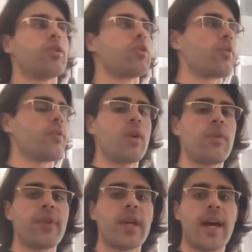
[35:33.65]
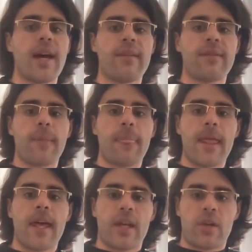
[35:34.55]
So far, we have
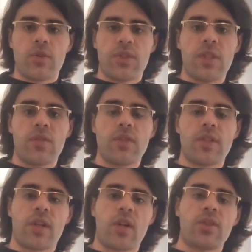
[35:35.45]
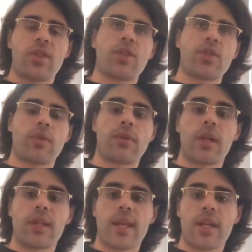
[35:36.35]
considered the recalcitrance of
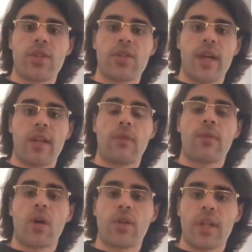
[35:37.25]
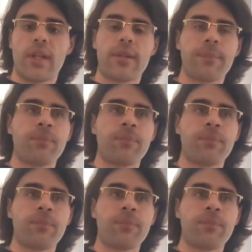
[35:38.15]
architecture and of content.